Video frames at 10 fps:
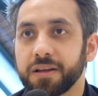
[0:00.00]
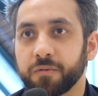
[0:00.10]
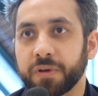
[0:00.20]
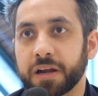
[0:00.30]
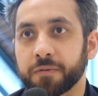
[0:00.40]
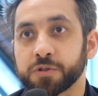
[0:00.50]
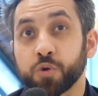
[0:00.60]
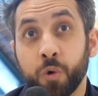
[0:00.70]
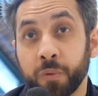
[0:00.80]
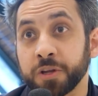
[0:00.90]
where it was
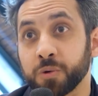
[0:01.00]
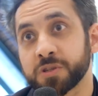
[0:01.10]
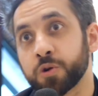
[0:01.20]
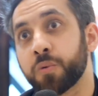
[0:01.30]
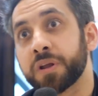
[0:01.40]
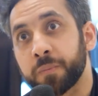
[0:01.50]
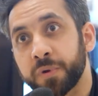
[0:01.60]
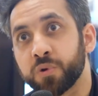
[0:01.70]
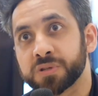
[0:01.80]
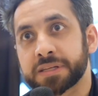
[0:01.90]
overused and
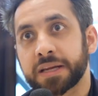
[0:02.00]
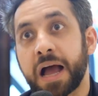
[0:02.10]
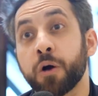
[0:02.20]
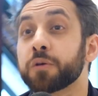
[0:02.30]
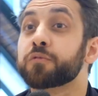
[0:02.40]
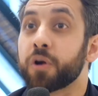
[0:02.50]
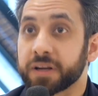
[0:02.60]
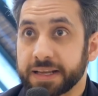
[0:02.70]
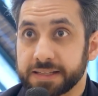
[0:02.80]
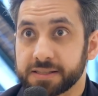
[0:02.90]
overabused out of
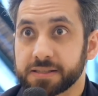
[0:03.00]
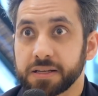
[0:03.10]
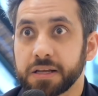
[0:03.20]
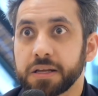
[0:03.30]
context.